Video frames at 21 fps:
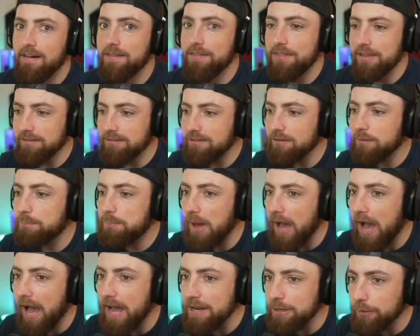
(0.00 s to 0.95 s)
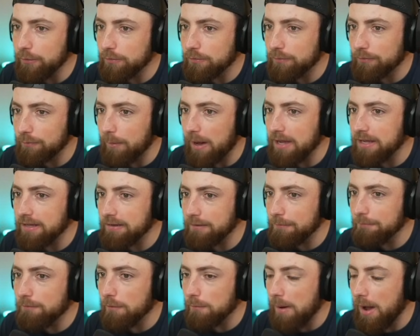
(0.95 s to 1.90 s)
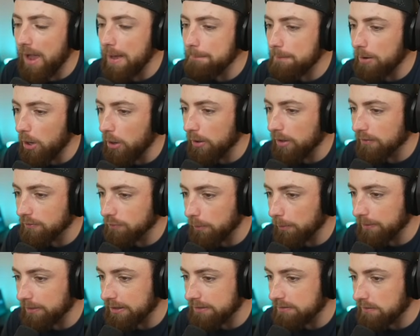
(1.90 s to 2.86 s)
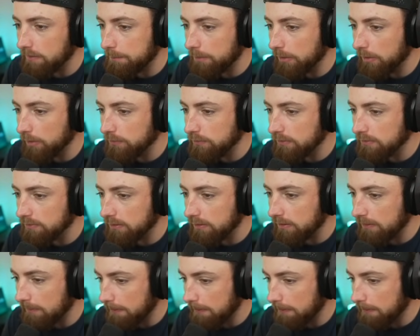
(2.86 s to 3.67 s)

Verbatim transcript: This is bad news for my for my opponents when we get to the postseason.